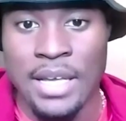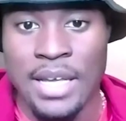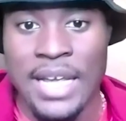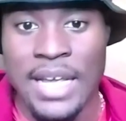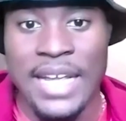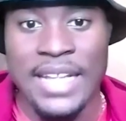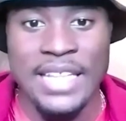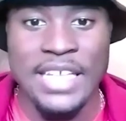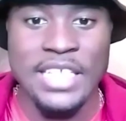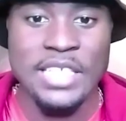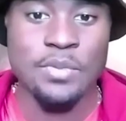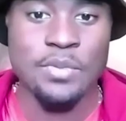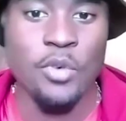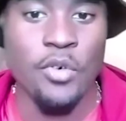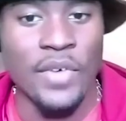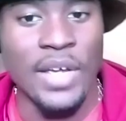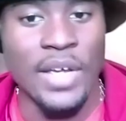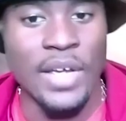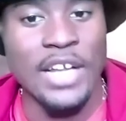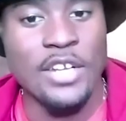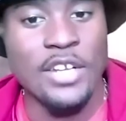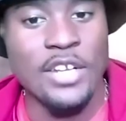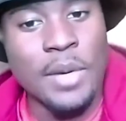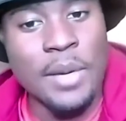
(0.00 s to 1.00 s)
In yeah. this
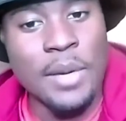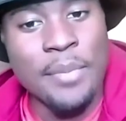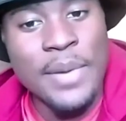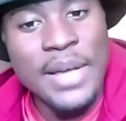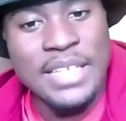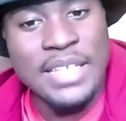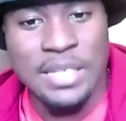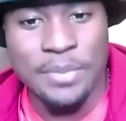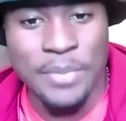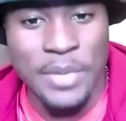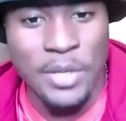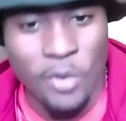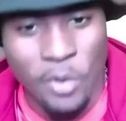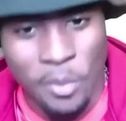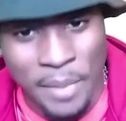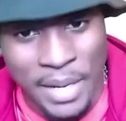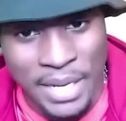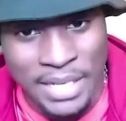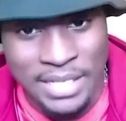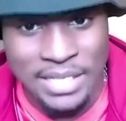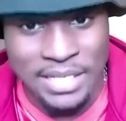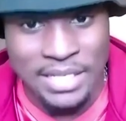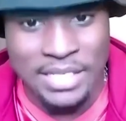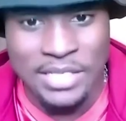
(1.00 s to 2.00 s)
movie, I do my best to be
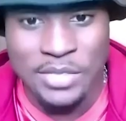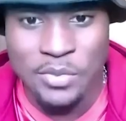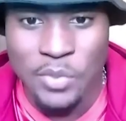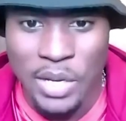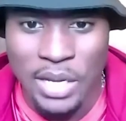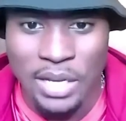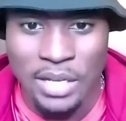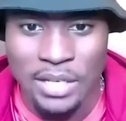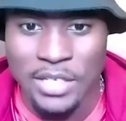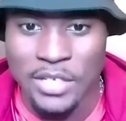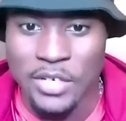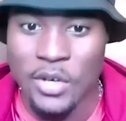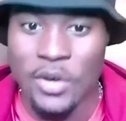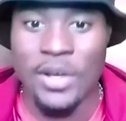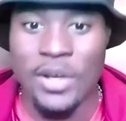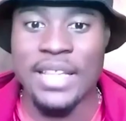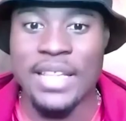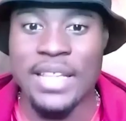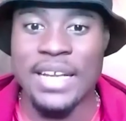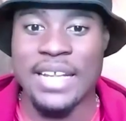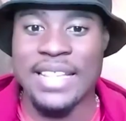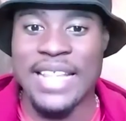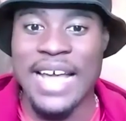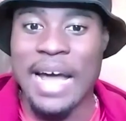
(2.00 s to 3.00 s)
romantic as well, you know. And
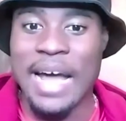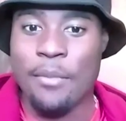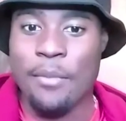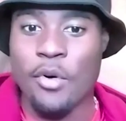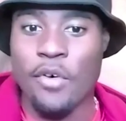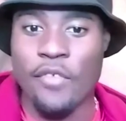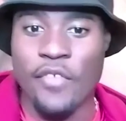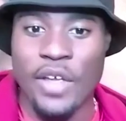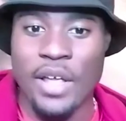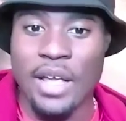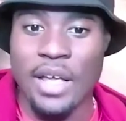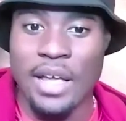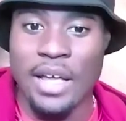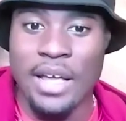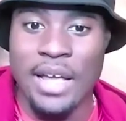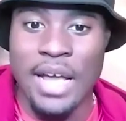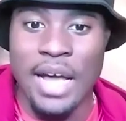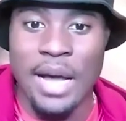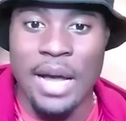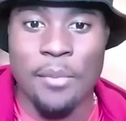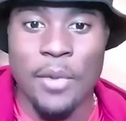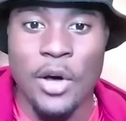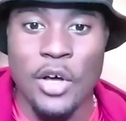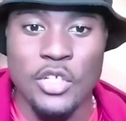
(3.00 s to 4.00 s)
then in that yeah. movie,
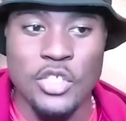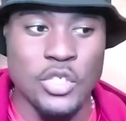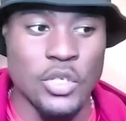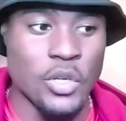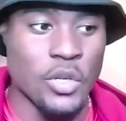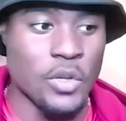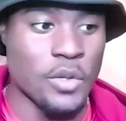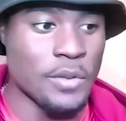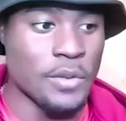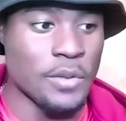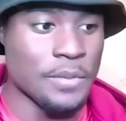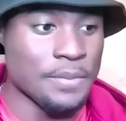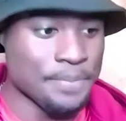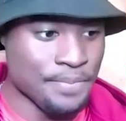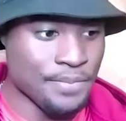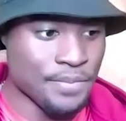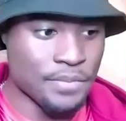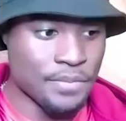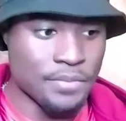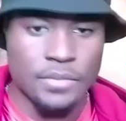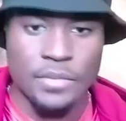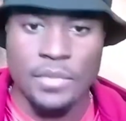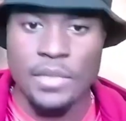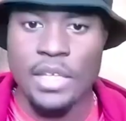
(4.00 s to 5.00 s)
I'm also
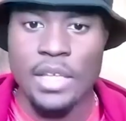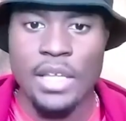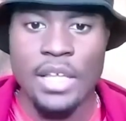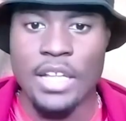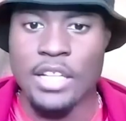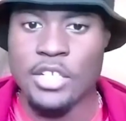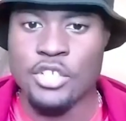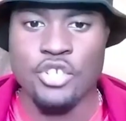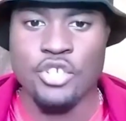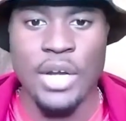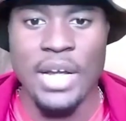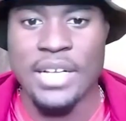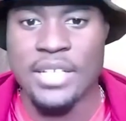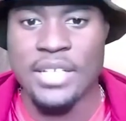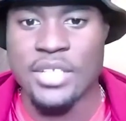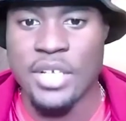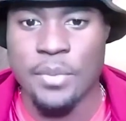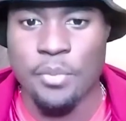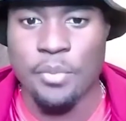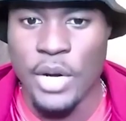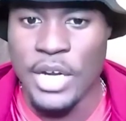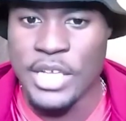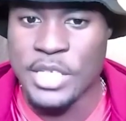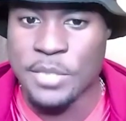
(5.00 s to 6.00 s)
trying to
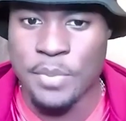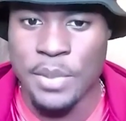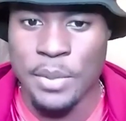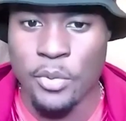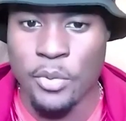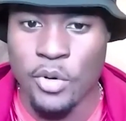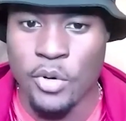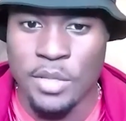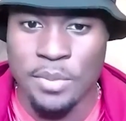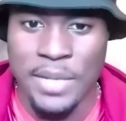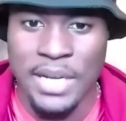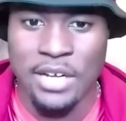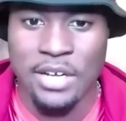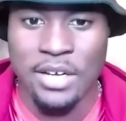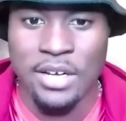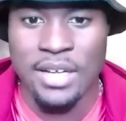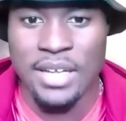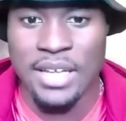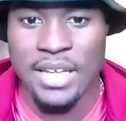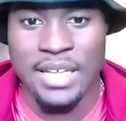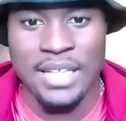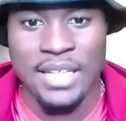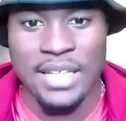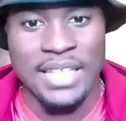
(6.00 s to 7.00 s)
impress people with my
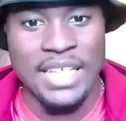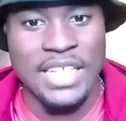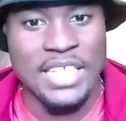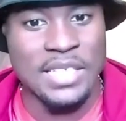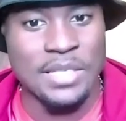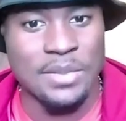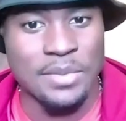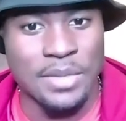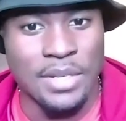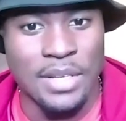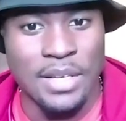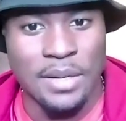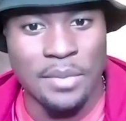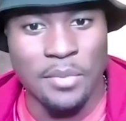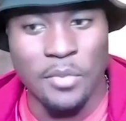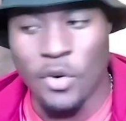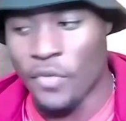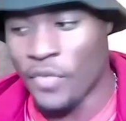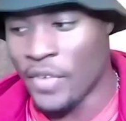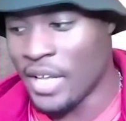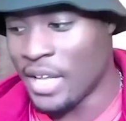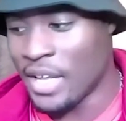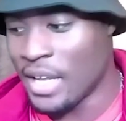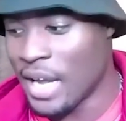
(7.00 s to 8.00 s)
cookie. In this
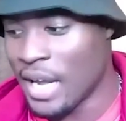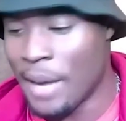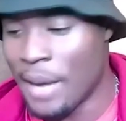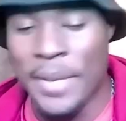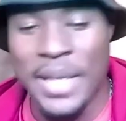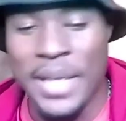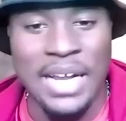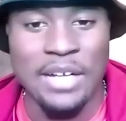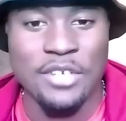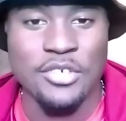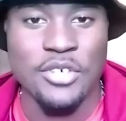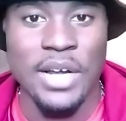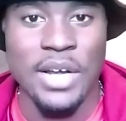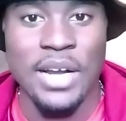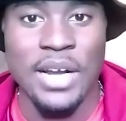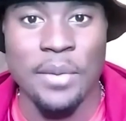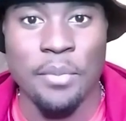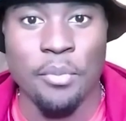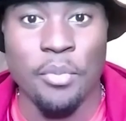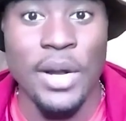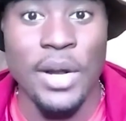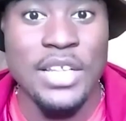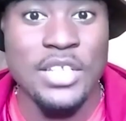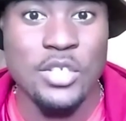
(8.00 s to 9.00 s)
movie, I may not try to
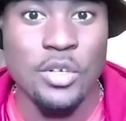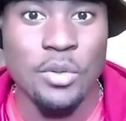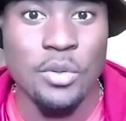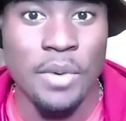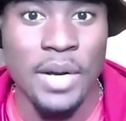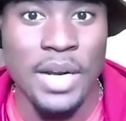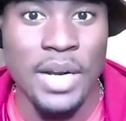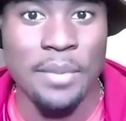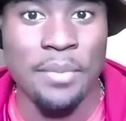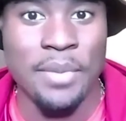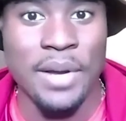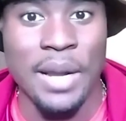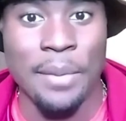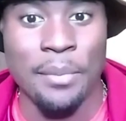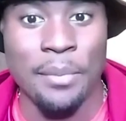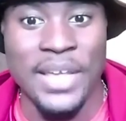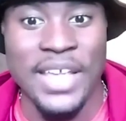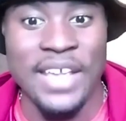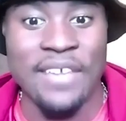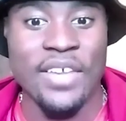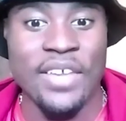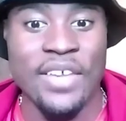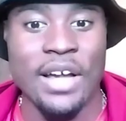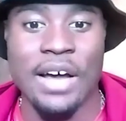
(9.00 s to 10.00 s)
impress nobody, but I'm
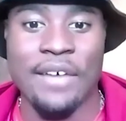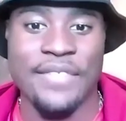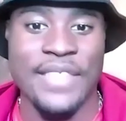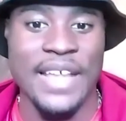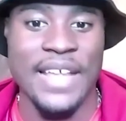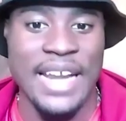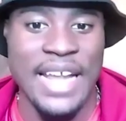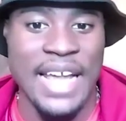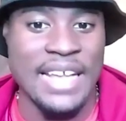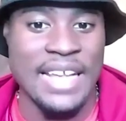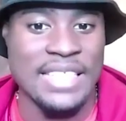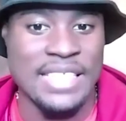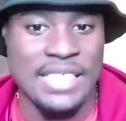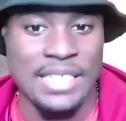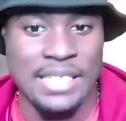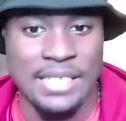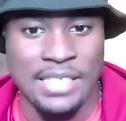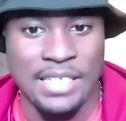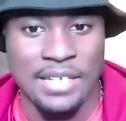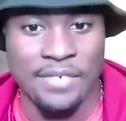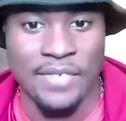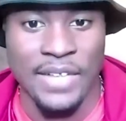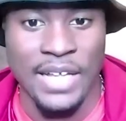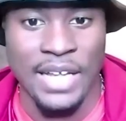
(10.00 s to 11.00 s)
giving off that
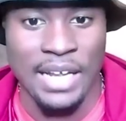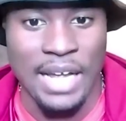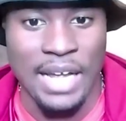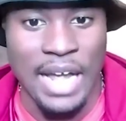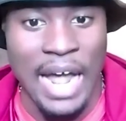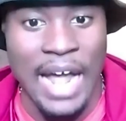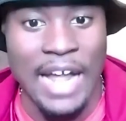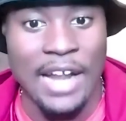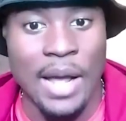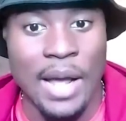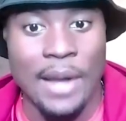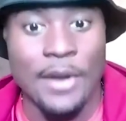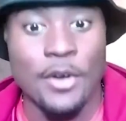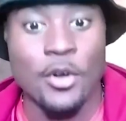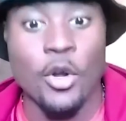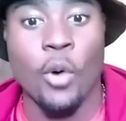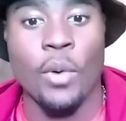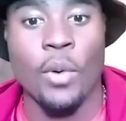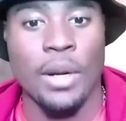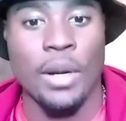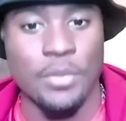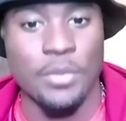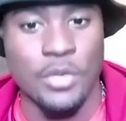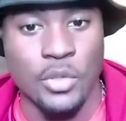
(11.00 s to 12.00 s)
essence of like I I know
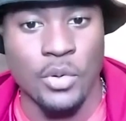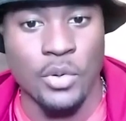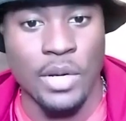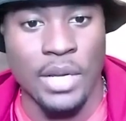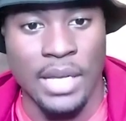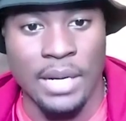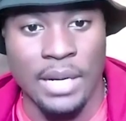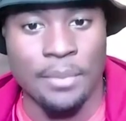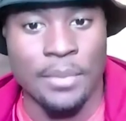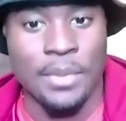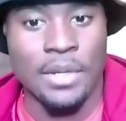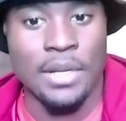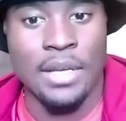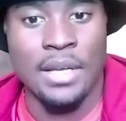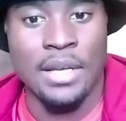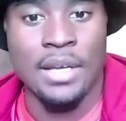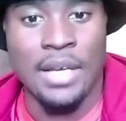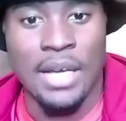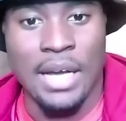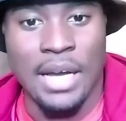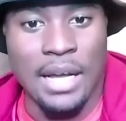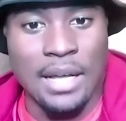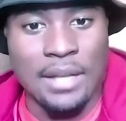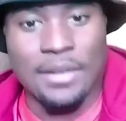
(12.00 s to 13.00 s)
what I'm doing and
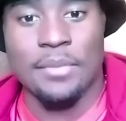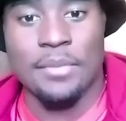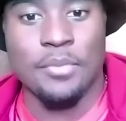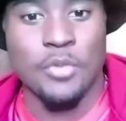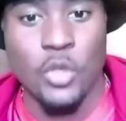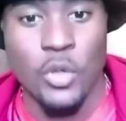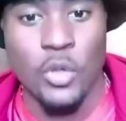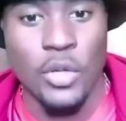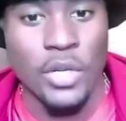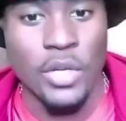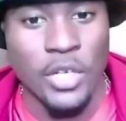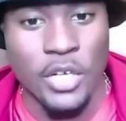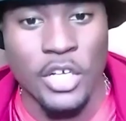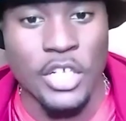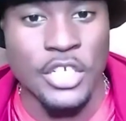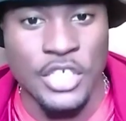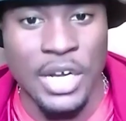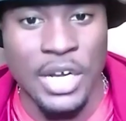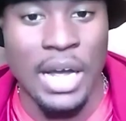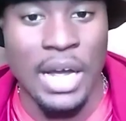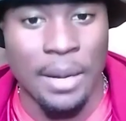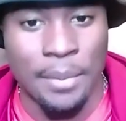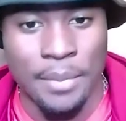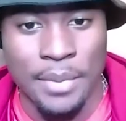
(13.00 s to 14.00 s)
yeah. doing a good
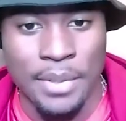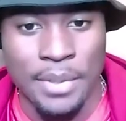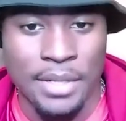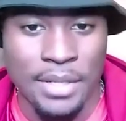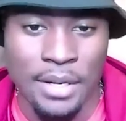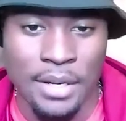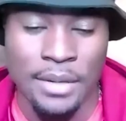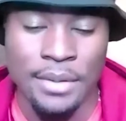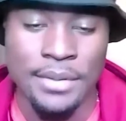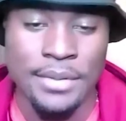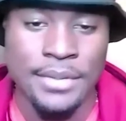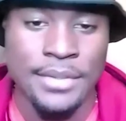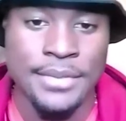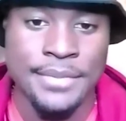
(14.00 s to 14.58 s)
job, you know.